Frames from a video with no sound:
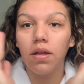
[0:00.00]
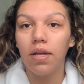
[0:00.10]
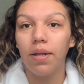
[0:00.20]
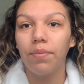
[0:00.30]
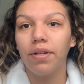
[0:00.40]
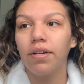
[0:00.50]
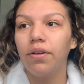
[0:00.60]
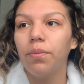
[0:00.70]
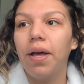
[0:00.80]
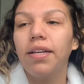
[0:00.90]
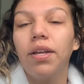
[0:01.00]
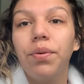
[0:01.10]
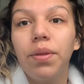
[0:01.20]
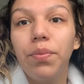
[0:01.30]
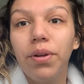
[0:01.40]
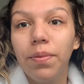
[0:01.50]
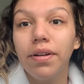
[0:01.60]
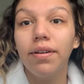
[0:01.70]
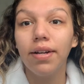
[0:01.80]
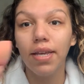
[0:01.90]
And I'm gonna go back in with the beauty
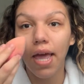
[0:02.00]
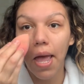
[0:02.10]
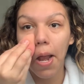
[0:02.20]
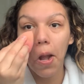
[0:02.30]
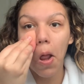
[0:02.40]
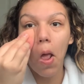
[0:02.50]
blender again.